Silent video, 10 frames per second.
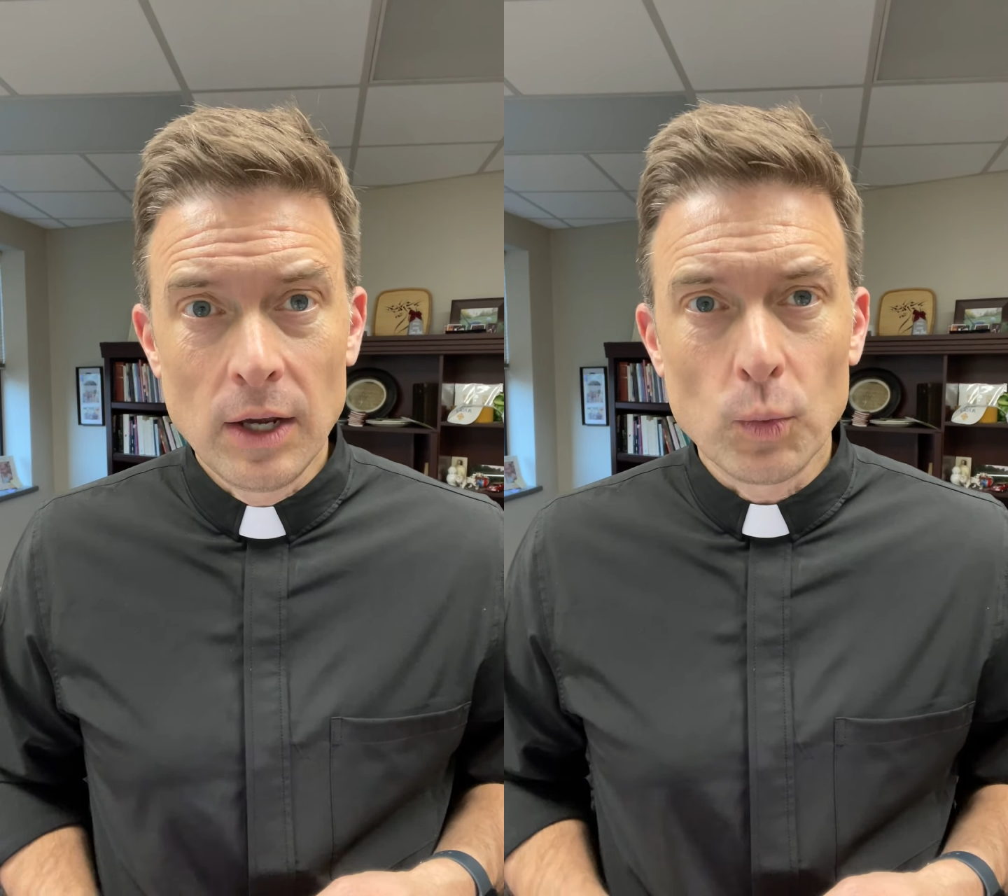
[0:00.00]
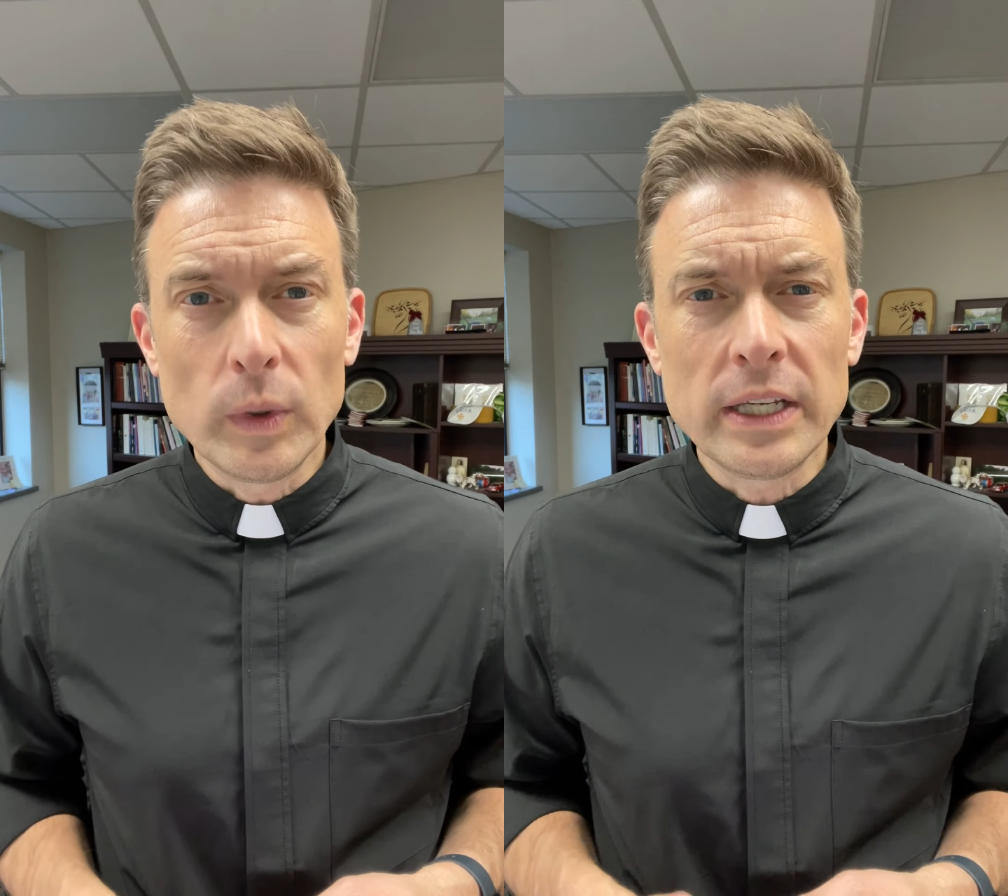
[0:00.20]

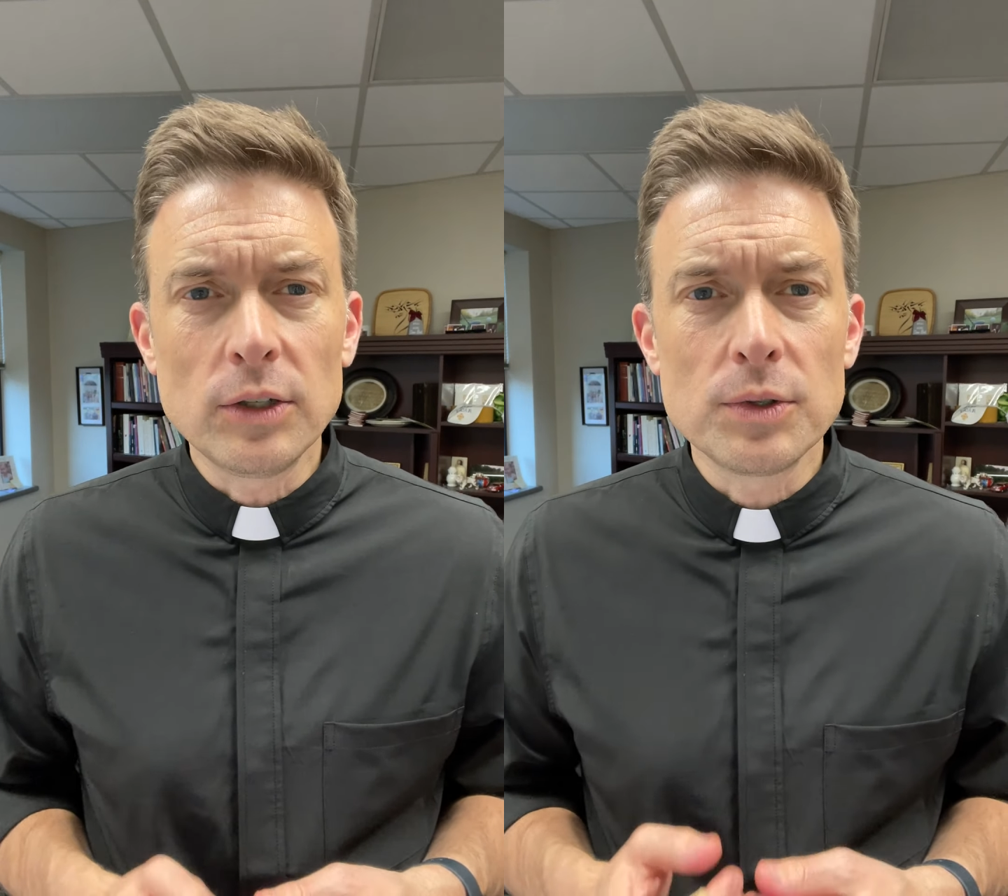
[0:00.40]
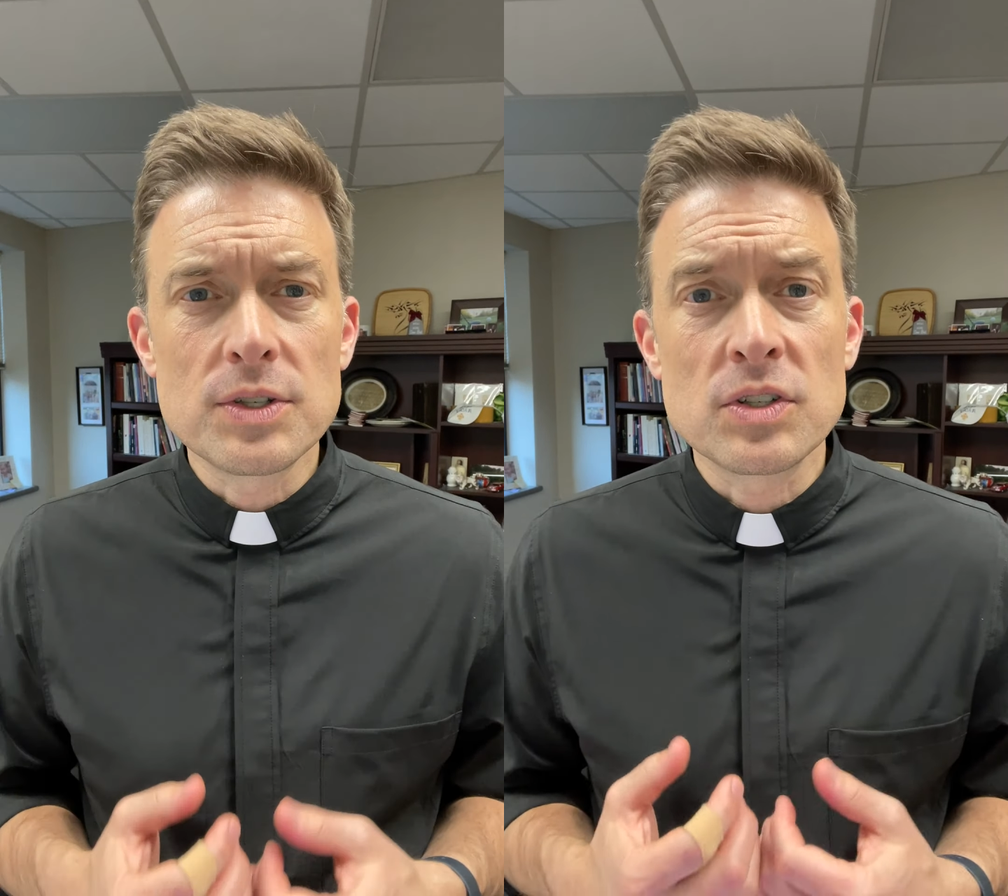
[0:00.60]
we
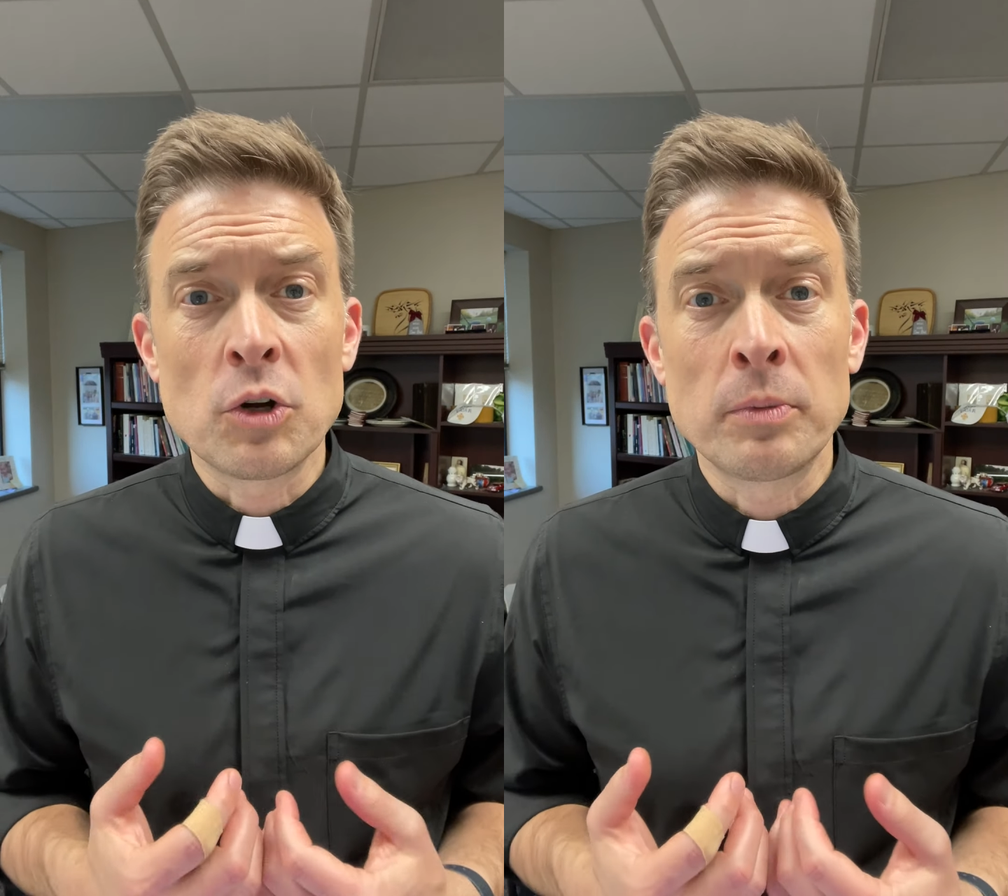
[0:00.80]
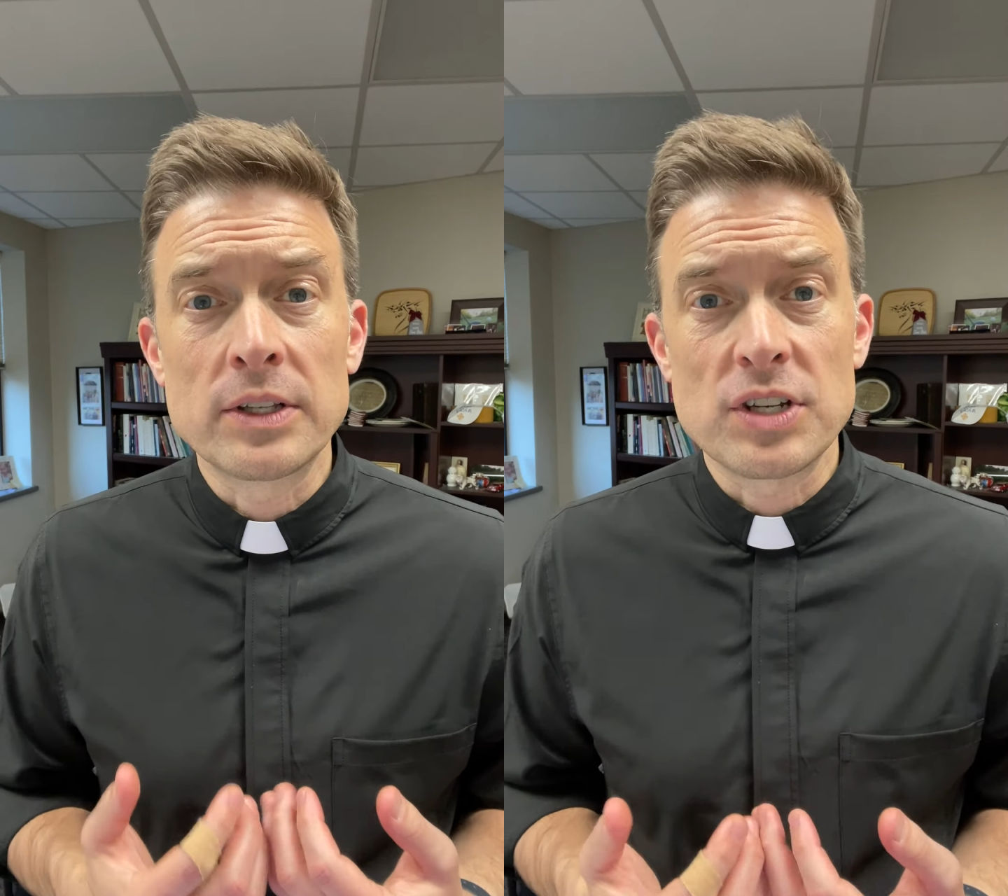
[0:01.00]
use
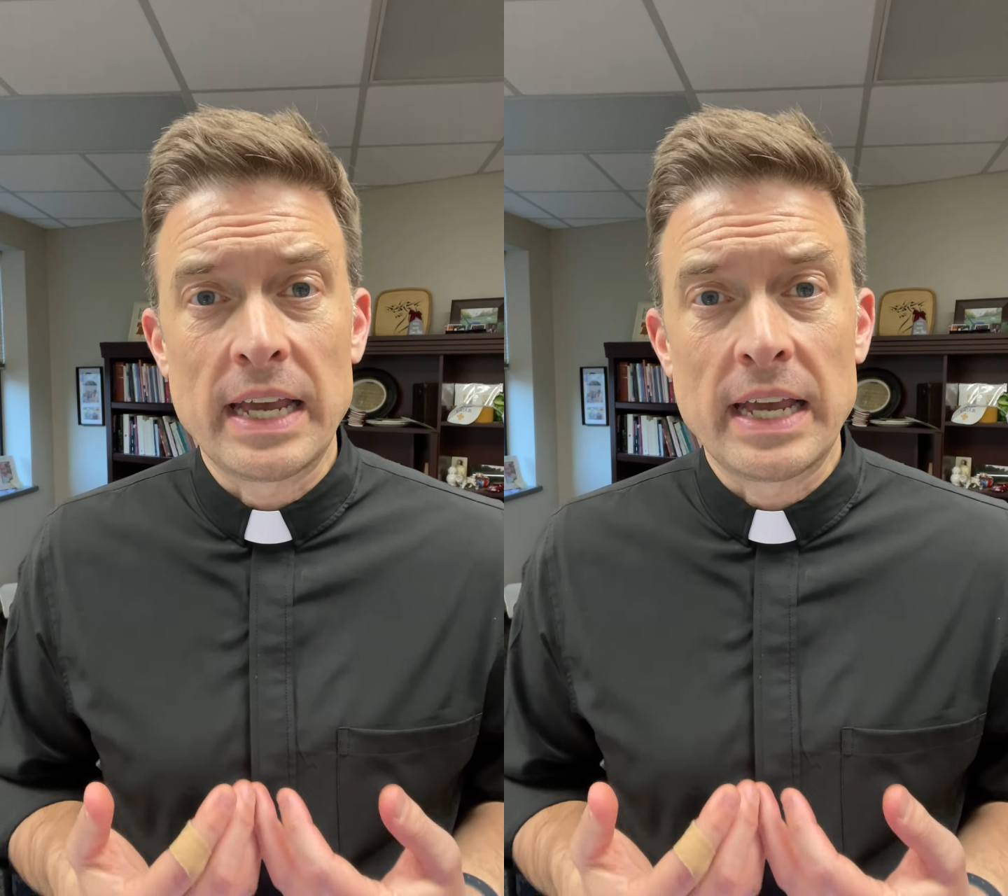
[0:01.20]
so much